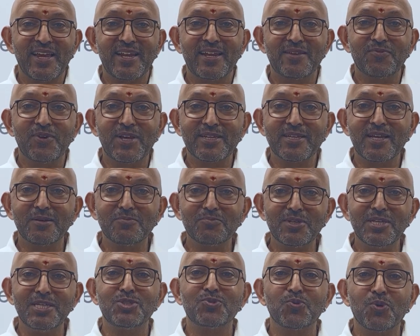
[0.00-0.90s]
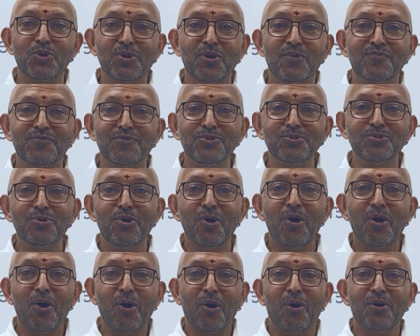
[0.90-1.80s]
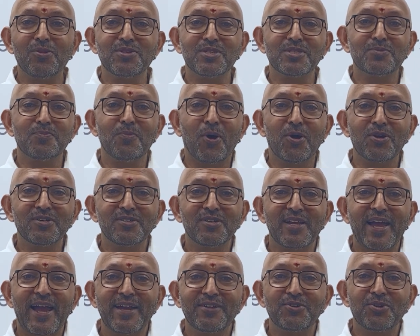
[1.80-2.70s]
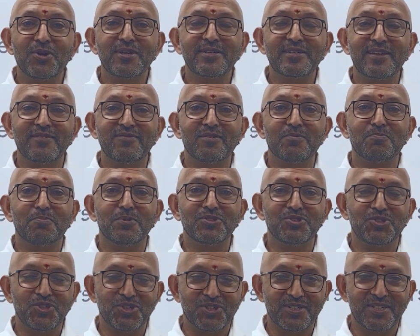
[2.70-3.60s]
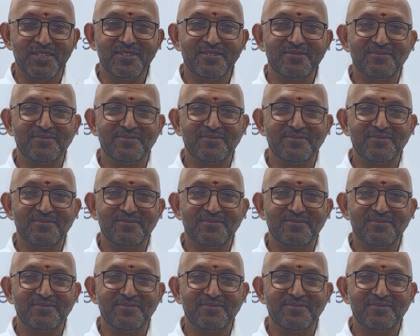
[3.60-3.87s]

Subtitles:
and I welcome each one of you on this modern Android development journey.